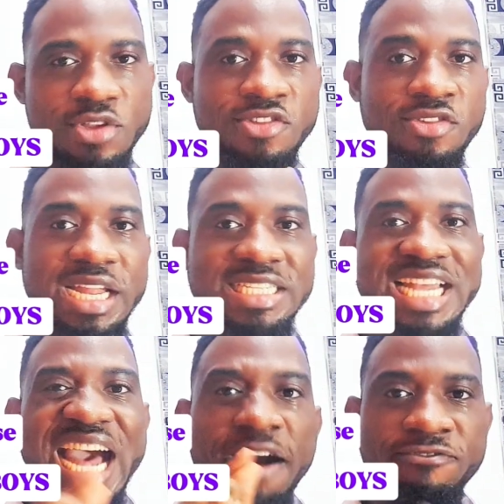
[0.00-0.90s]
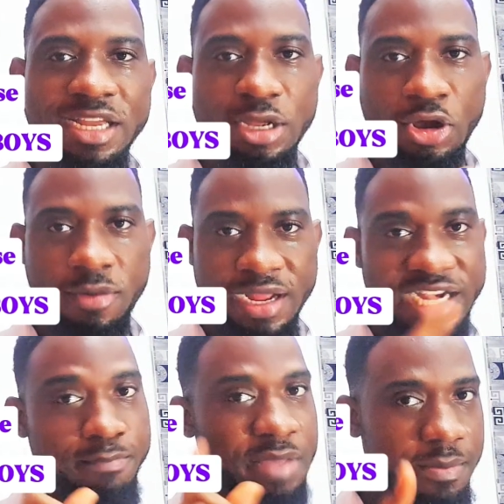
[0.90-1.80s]
so that after the comma,
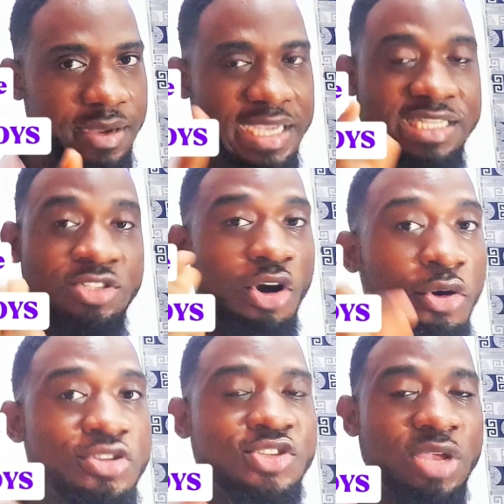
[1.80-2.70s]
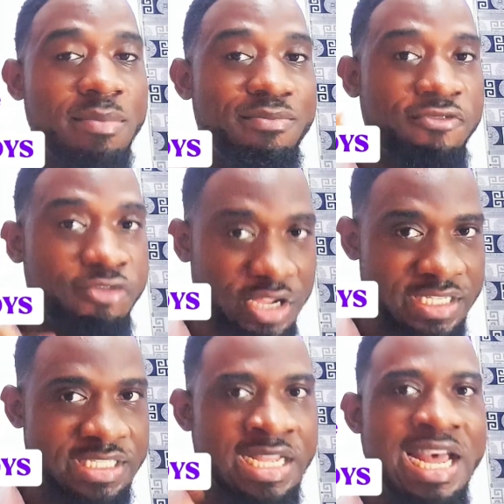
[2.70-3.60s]
remember it is also a
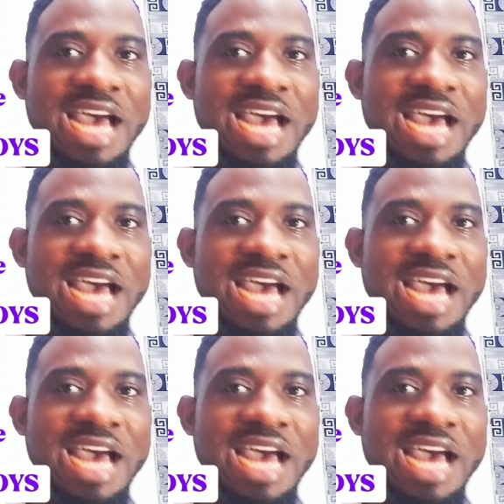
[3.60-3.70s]
phrase,